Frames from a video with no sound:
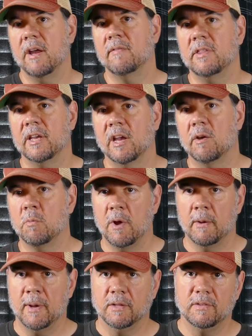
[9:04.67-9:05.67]
everything I
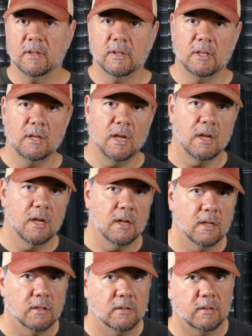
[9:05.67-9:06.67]
read about Tilly
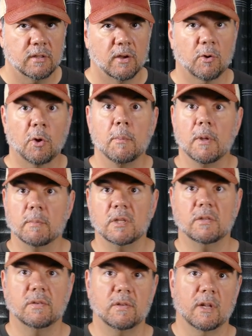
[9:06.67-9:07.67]
and their
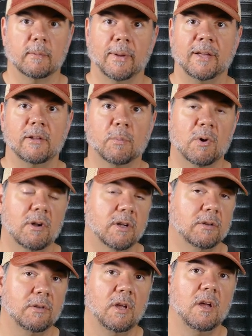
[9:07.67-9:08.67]
commitment to standing behind their
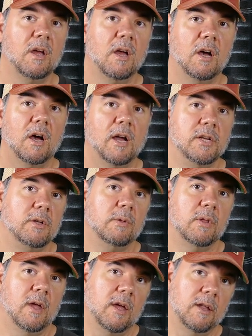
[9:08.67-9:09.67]
product, I
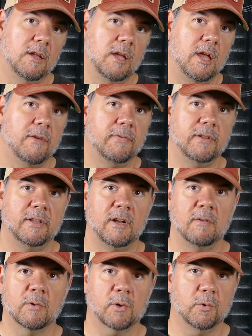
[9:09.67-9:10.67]
knew that if it did
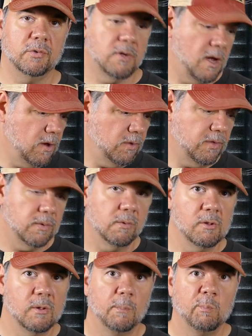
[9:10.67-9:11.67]
ever go south,
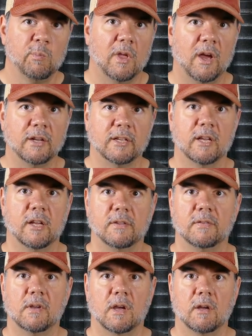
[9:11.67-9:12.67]
I'd
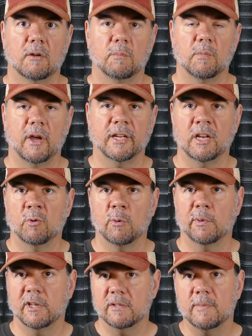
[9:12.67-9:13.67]
get, um, I'd get a
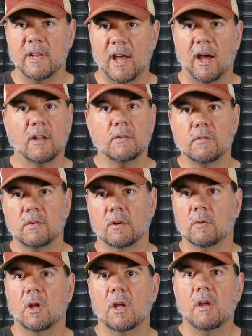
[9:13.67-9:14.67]
replacement hat. So
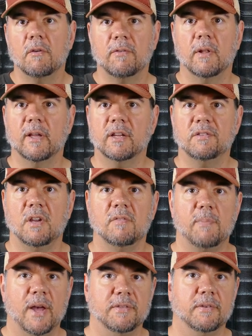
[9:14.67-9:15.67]
felt like a
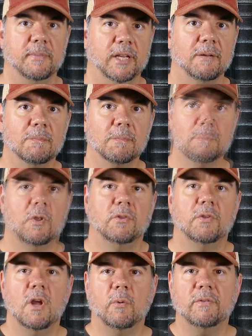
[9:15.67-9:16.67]
safe bet to me.
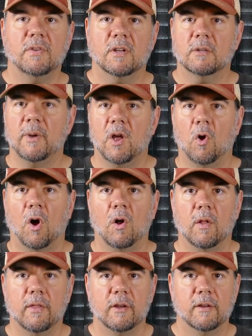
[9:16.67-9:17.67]
So now we've talked about
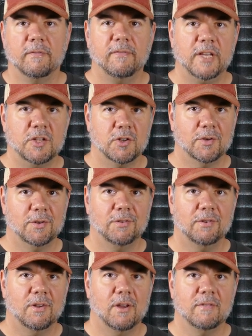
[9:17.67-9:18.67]
all the
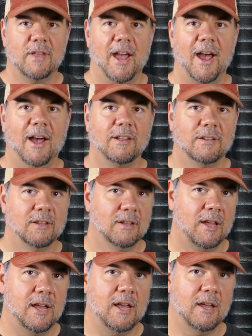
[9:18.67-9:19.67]
features of the hat
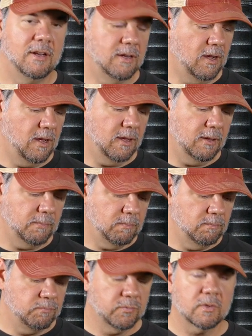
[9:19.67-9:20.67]
and
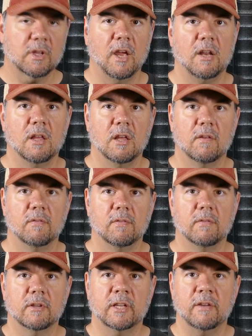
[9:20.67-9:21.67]
um, kind of
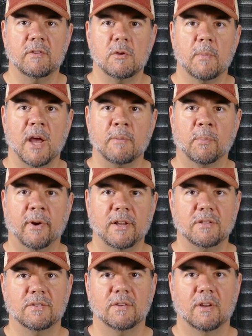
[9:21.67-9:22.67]
given you my
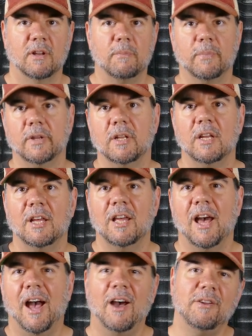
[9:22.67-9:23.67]
impressions on it, but
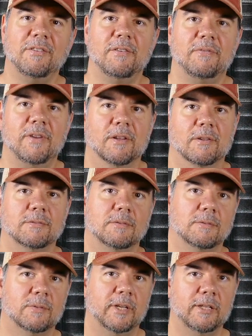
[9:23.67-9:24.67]
how does it feel,
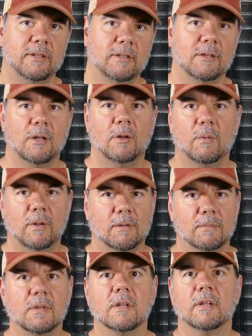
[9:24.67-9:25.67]
right? Well,
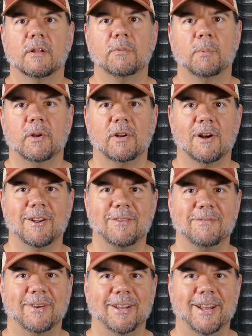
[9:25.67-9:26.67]
let's put it on
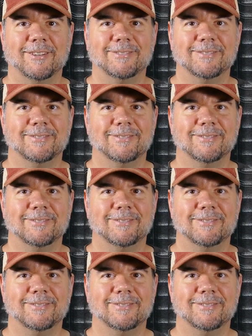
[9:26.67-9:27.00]
and find out.